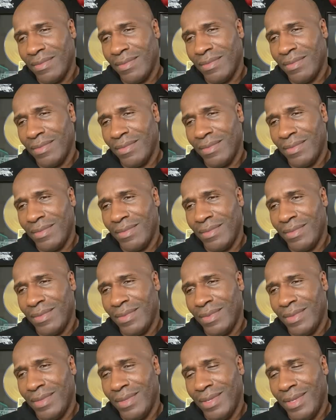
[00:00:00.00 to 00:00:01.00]

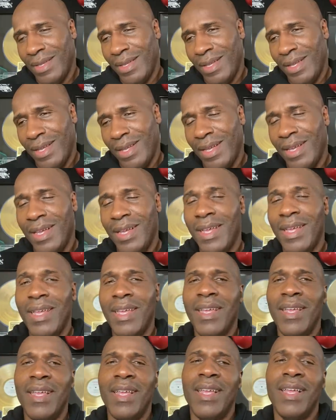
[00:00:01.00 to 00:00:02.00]

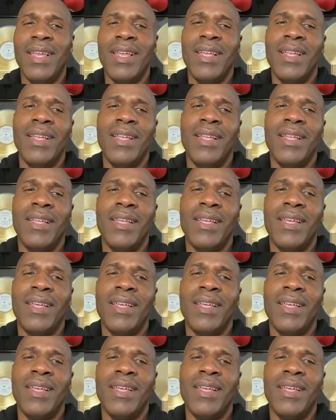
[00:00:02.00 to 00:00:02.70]
No one is speaking in this clip.